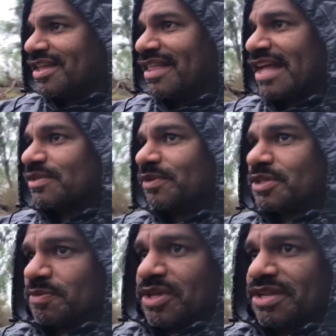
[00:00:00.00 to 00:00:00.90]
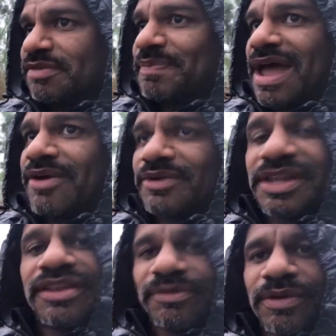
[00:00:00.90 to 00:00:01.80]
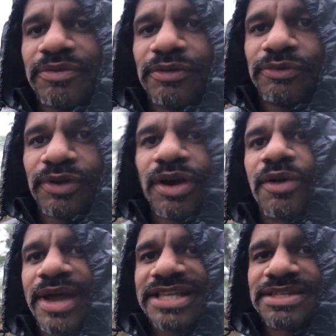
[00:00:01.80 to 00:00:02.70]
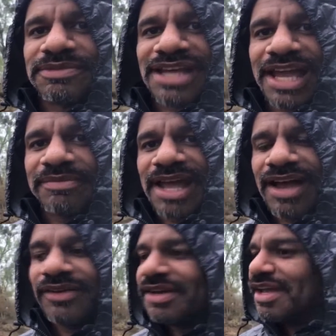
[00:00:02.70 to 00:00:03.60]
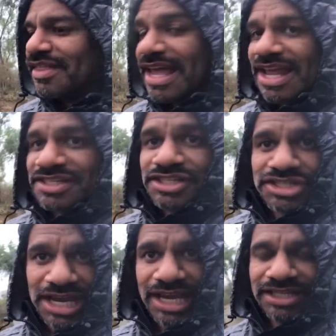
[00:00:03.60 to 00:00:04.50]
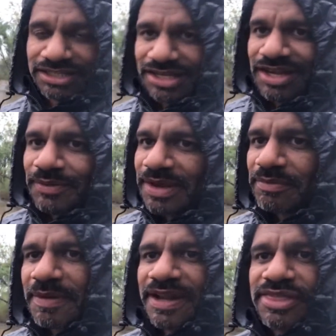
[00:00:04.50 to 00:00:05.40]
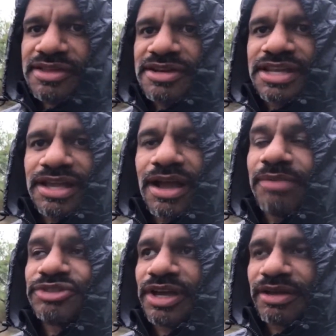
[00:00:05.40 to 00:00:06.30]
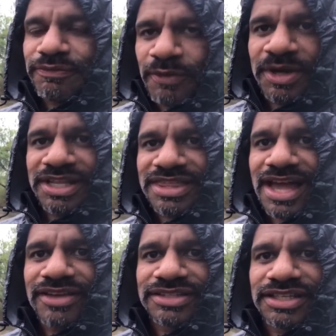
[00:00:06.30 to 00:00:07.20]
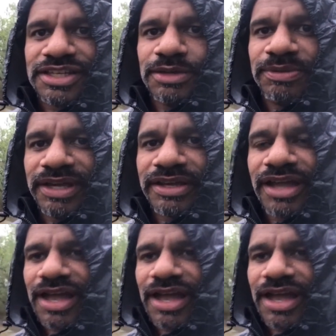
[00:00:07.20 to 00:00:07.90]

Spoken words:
That's what's been powering the river for quite some time now. That hasn't changed. We have about a 40,000 cubic